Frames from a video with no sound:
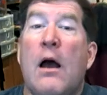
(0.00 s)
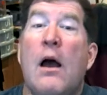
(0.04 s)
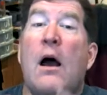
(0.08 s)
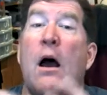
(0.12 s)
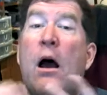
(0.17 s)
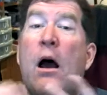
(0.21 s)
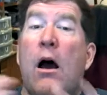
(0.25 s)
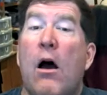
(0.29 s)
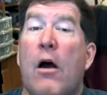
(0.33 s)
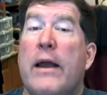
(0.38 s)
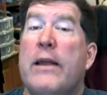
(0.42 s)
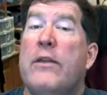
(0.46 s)

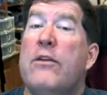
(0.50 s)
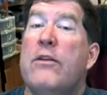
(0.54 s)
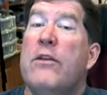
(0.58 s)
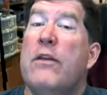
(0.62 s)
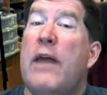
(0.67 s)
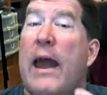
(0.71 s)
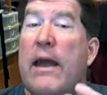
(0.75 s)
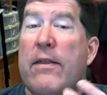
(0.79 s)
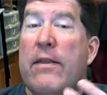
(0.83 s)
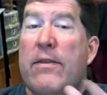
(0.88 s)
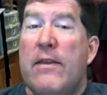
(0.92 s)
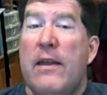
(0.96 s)
All right,
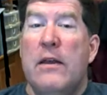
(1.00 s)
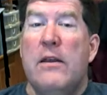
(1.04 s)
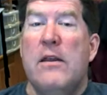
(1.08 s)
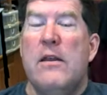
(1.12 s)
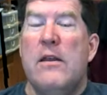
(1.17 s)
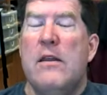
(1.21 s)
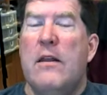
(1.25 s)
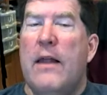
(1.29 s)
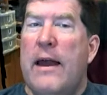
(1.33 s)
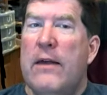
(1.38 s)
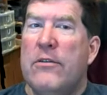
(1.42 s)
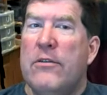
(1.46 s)
at the end of
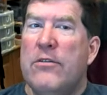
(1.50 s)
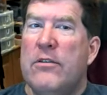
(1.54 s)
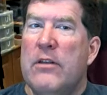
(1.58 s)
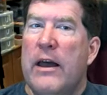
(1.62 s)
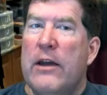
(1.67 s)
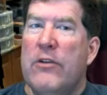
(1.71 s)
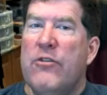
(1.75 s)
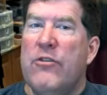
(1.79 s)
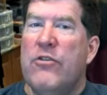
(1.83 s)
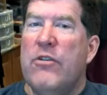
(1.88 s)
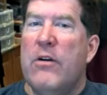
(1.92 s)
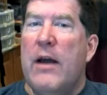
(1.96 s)
the last
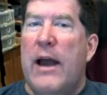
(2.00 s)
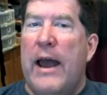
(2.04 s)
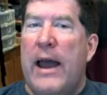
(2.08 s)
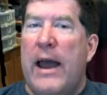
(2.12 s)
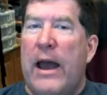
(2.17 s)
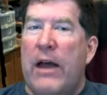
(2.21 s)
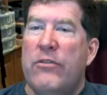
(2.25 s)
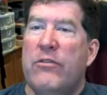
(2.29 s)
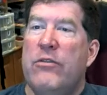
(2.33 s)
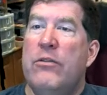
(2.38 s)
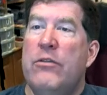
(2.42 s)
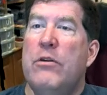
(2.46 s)
lecture, I
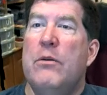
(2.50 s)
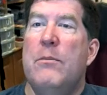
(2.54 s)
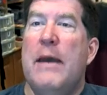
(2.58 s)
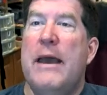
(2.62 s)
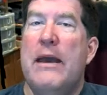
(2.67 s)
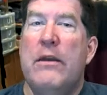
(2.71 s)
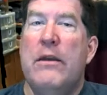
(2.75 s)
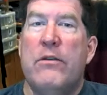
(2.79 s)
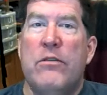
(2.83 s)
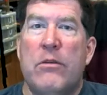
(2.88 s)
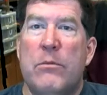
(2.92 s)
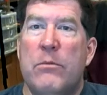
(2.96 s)
asked you to
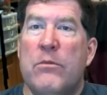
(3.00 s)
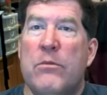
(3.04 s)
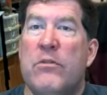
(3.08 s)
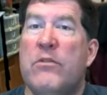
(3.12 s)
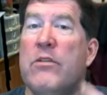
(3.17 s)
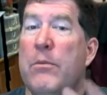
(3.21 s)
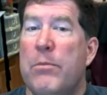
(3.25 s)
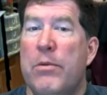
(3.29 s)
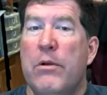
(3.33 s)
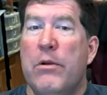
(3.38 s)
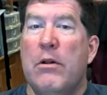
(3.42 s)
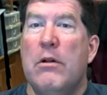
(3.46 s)
make some
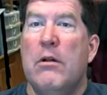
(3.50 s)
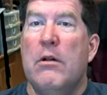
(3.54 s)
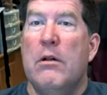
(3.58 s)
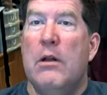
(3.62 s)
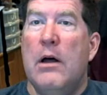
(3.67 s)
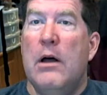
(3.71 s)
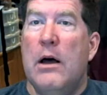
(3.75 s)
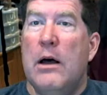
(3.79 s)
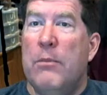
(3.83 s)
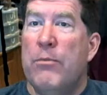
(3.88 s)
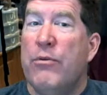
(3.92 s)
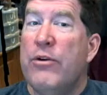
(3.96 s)
simple
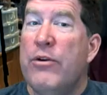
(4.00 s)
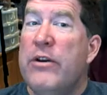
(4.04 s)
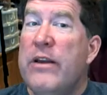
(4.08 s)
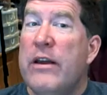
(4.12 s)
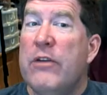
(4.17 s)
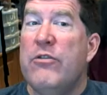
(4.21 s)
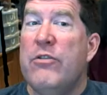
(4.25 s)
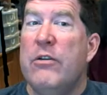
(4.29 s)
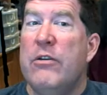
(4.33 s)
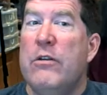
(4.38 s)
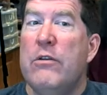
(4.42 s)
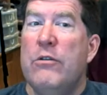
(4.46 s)

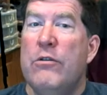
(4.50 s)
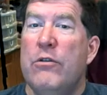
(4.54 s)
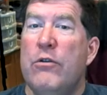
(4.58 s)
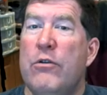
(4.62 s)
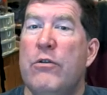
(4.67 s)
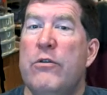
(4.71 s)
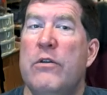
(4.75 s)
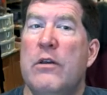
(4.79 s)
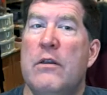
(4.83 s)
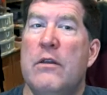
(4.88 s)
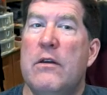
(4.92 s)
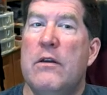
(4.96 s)
predictions
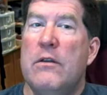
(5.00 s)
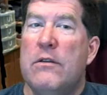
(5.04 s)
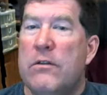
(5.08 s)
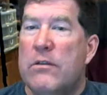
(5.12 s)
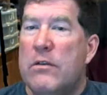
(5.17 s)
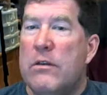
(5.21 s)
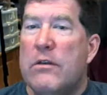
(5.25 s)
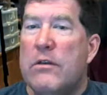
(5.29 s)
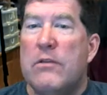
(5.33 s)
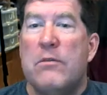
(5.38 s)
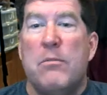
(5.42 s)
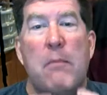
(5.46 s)
using
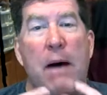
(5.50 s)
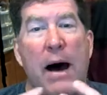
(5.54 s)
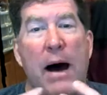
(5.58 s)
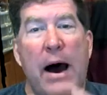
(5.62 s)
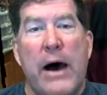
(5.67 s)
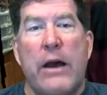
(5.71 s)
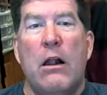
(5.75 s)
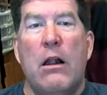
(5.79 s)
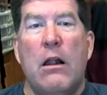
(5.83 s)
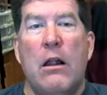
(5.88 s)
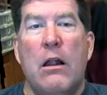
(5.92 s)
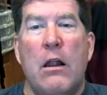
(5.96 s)
this
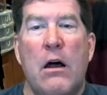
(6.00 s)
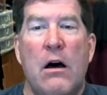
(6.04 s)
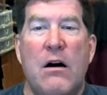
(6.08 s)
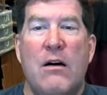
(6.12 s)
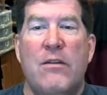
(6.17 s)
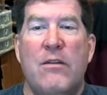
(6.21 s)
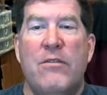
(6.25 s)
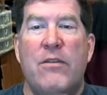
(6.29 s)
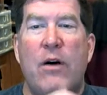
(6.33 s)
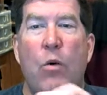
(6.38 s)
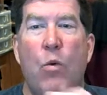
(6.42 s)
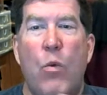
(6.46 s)
model
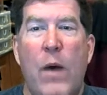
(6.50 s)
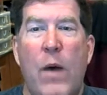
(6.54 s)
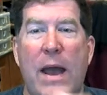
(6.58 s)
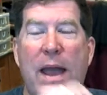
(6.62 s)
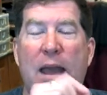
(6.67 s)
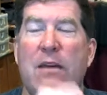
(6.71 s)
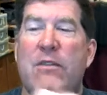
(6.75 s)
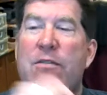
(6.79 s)
of a wave